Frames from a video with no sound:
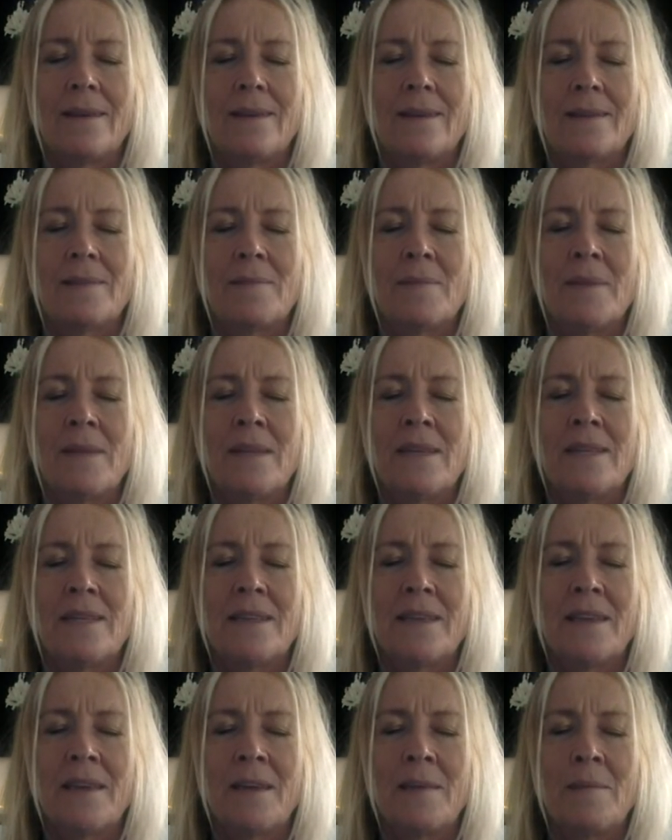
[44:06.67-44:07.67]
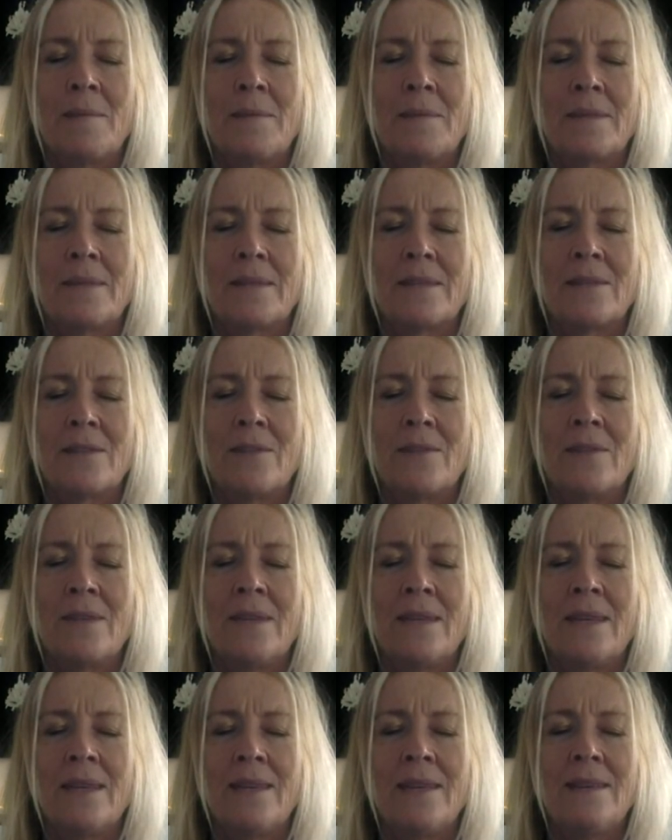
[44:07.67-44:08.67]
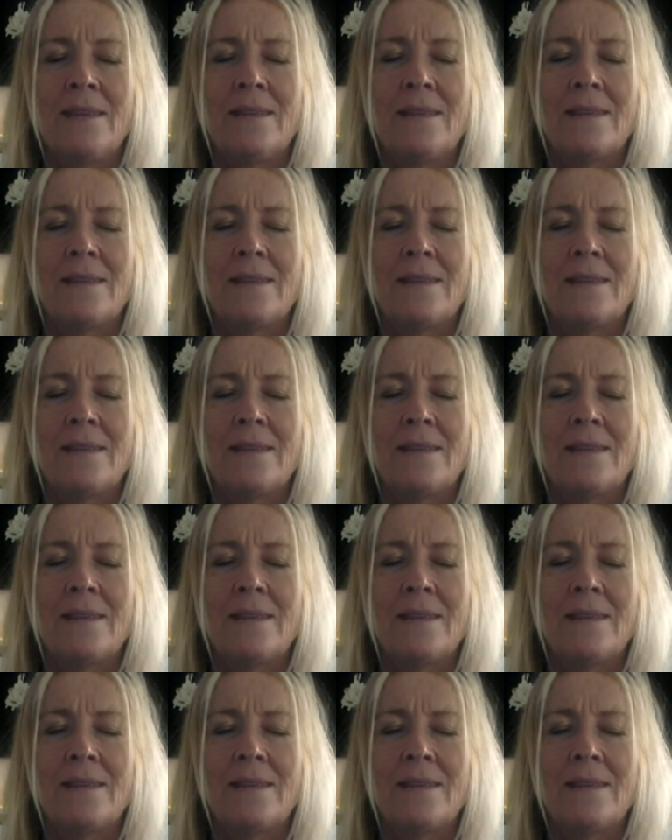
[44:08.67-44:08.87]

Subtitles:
as many times as you need,